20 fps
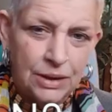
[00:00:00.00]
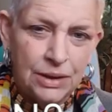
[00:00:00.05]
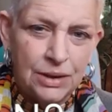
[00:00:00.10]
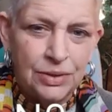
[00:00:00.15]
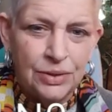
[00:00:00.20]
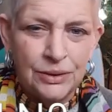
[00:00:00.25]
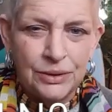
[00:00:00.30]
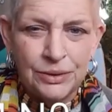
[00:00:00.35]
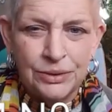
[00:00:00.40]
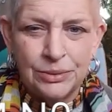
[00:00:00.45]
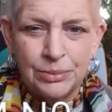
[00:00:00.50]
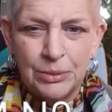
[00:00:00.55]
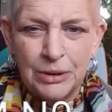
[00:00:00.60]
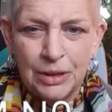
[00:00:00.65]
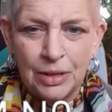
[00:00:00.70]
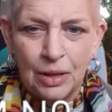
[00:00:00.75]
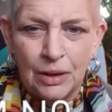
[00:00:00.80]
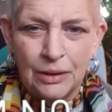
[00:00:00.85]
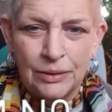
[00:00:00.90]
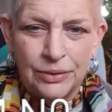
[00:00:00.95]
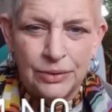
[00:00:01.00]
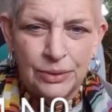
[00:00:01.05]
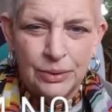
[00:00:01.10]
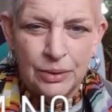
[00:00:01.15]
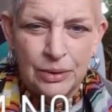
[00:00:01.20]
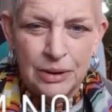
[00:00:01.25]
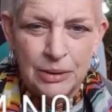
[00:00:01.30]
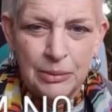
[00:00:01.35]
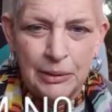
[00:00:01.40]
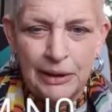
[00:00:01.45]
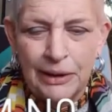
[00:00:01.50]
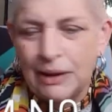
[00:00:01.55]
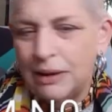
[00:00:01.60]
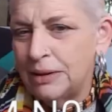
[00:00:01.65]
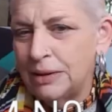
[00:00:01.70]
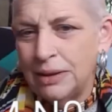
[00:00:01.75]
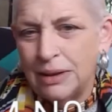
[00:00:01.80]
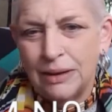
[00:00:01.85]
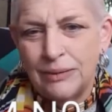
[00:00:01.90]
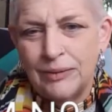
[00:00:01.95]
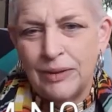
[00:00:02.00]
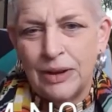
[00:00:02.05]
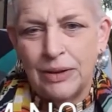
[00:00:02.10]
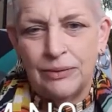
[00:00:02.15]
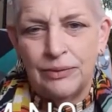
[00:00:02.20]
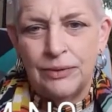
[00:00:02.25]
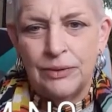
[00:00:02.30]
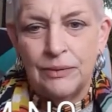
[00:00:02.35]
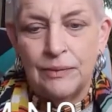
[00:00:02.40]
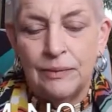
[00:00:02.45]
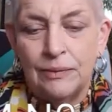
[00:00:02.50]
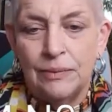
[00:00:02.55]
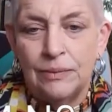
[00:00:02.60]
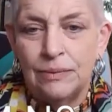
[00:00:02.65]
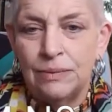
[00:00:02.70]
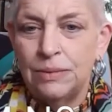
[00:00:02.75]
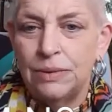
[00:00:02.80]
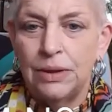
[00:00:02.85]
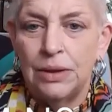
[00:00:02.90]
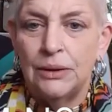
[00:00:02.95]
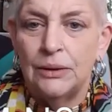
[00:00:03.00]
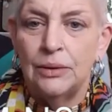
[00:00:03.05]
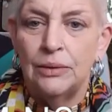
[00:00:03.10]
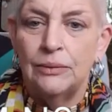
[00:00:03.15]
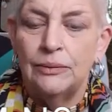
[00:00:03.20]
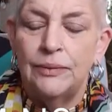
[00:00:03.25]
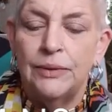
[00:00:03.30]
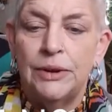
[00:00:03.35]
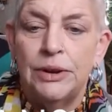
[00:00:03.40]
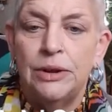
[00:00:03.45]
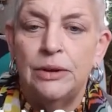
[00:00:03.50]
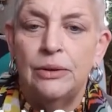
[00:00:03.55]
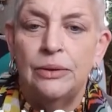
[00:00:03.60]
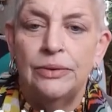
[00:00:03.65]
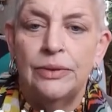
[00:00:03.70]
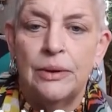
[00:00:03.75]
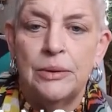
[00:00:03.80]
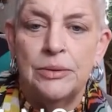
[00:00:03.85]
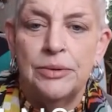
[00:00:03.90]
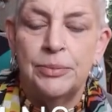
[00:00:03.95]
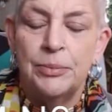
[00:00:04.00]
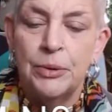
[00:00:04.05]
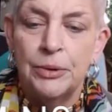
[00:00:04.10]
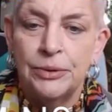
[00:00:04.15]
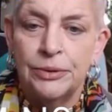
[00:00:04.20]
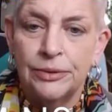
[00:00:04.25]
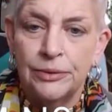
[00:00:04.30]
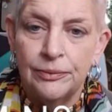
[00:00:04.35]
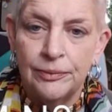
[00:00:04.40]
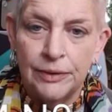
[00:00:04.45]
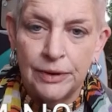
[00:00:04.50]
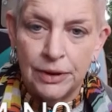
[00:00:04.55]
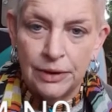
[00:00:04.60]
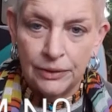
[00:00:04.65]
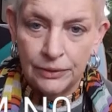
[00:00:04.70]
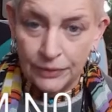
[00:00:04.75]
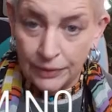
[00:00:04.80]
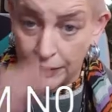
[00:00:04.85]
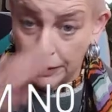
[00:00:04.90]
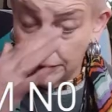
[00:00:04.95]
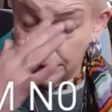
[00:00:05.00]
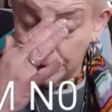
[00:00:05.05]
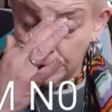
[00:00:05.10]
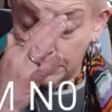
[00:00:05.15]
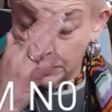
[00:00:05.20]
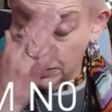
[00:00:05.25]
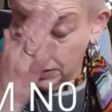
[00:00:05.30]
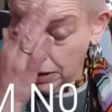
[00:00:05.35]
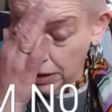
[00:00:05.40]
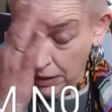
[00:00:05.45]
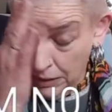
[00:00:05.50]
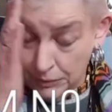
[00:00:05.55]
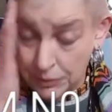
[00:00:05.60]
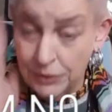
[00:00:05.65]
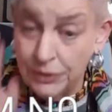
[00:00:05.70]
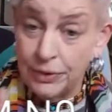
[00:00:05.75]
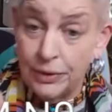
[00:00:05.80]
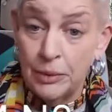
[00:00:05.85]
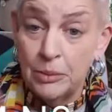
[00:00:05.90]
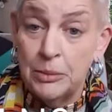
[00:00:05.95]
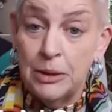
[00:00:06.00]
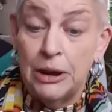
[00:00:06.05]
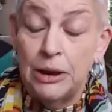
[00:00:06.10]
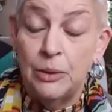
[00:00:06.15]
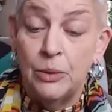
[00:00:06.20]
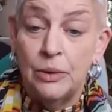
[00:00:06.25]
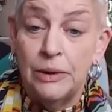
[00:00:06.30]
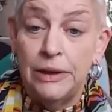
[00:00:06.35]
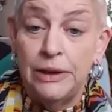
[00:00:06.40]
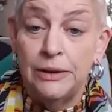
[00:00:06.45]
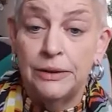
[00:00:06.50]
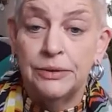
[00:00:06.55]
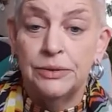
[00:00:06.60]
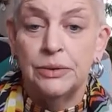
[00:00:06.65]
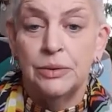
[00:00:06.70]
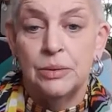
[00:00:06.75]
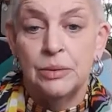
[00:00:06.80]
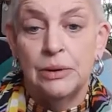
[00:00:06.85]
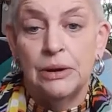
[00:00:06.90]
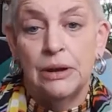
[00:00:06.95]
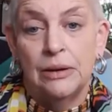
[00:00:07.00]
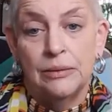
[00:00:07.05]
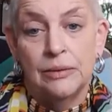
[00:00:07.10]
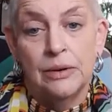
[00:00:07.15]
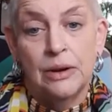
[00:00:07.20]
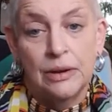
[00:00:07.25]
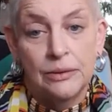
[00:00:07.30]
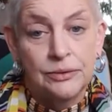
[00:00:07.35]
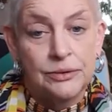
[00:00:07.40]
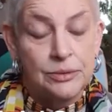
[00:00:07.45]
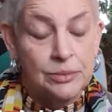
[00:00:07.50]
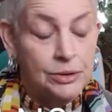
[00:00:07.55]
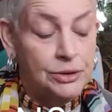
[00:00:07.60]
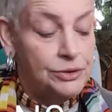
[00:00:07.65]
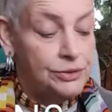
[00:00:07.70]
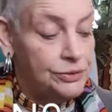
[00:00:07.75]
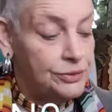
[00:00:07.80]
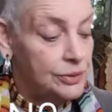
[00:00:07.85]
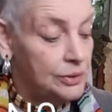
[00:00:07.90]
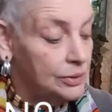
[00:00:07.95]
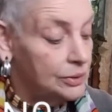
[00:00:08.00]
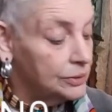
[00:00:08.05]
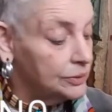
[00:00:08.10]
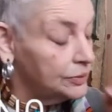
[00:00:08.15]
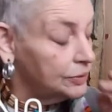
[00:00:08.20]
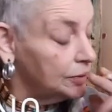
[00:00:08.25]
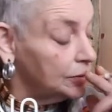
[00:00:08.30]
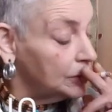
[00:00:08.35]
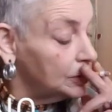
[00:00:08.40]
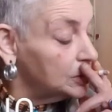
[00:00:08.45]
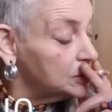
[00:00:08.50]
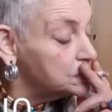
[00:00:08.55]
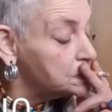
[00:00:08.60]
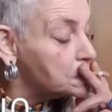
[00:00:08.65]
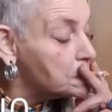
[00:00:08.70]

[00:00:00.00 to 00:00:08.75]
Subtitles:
and there's a big long story about it, and I've got a few, you know, videos. I was posting videos like every so many weeks or whatever after my stroke. So